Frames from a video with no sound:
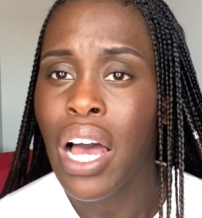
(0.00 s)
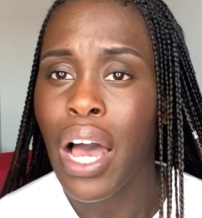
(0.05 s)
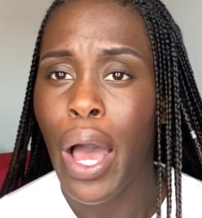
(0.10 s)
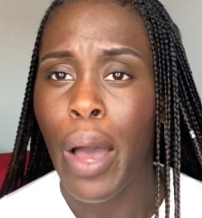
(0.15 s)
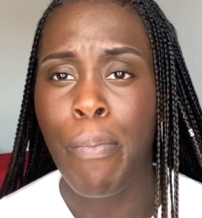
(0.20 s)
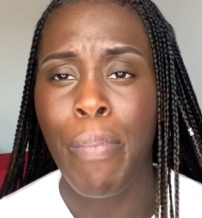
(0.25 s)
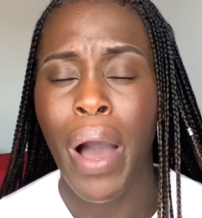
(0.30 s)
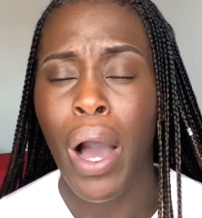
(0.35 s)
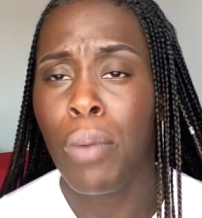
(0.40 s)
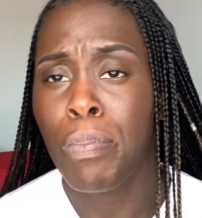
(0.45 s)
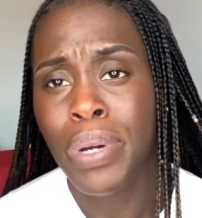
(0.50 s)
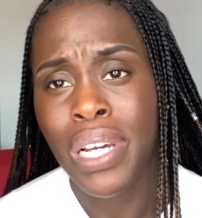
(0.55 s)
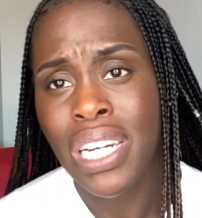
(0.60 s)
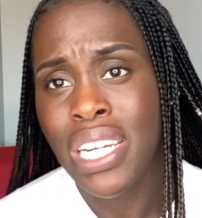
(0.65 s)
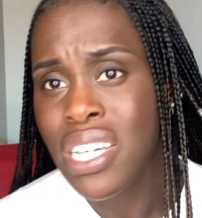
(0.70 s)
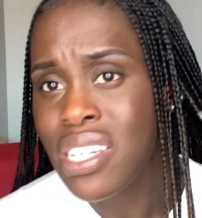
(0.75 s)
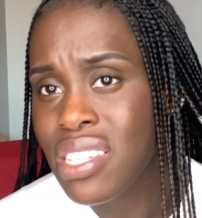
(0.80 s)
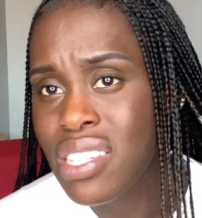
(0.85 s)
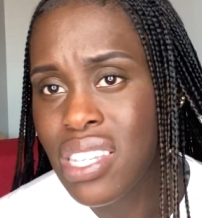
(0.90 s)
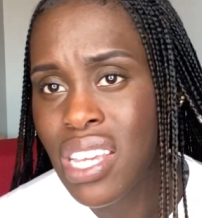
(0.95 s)
about
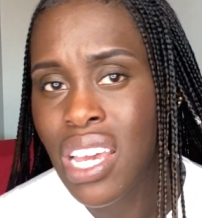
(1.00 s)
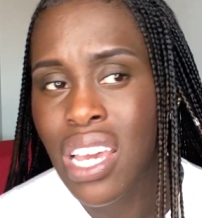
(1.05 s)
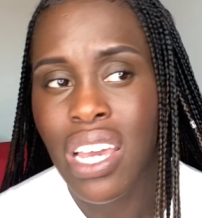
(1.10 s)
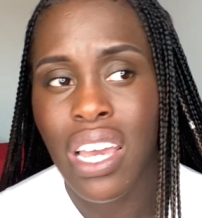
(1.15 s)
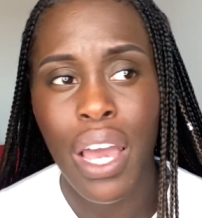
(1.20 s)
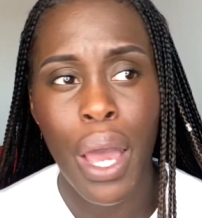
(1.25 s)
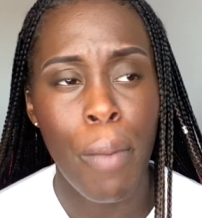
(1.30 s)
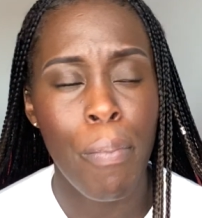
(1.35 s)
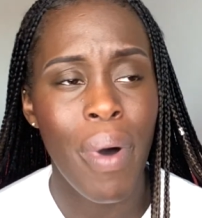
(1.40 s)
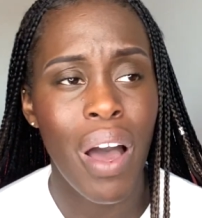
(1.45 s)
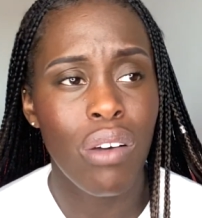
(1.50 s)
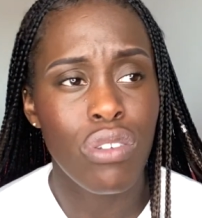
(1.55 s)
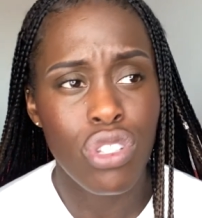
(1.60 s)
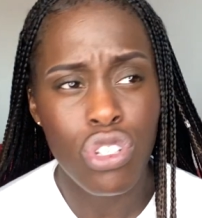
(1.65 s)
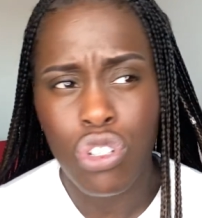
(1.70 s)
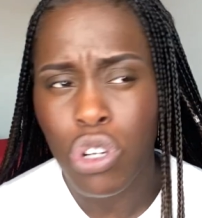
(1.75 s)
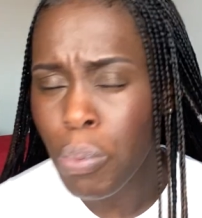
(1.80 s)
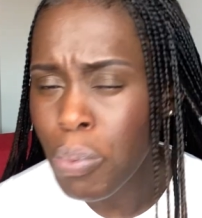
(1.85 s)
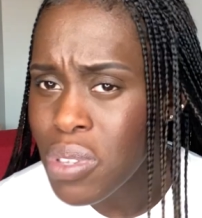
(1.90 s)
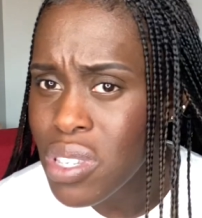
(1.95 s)
policing, about
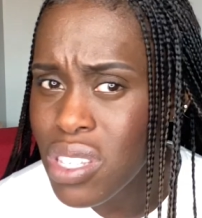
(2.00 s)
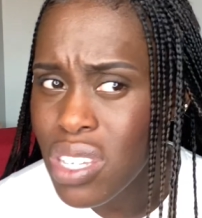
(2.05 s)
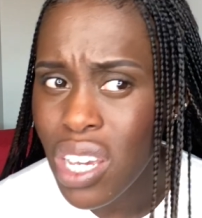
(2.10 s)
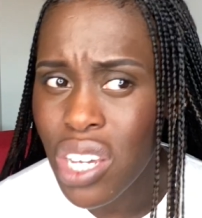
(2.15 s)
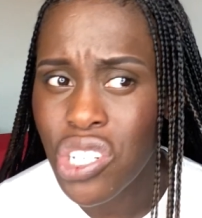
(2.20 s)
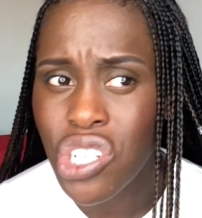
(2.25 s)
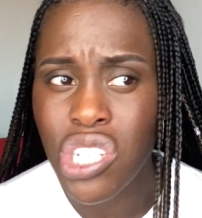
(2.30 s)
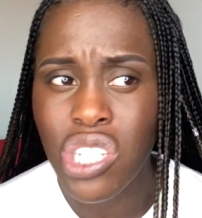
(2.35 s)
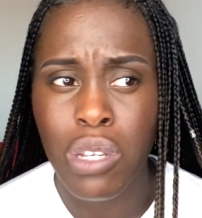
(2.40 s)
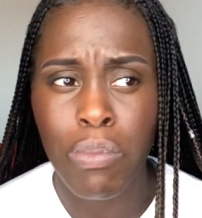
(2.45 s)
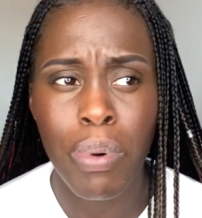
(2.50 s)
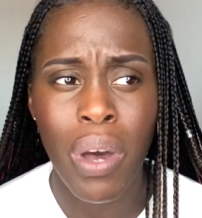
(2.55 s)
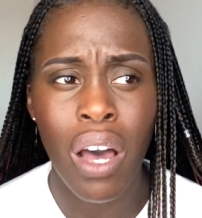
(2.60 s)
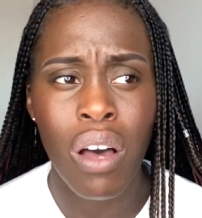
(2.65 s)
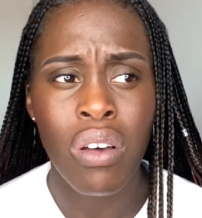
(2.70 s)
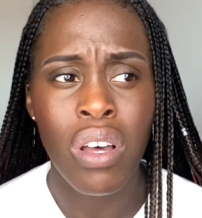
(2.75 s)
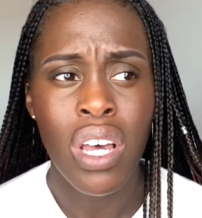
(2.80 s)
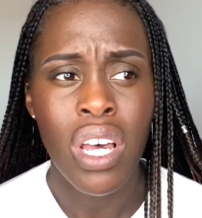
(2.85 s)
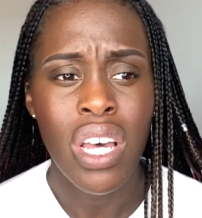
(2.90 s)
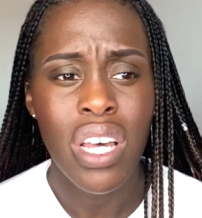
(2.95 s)
stop and searches,
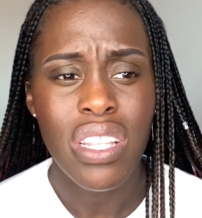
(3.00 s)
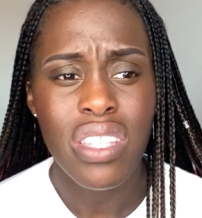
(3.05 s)
about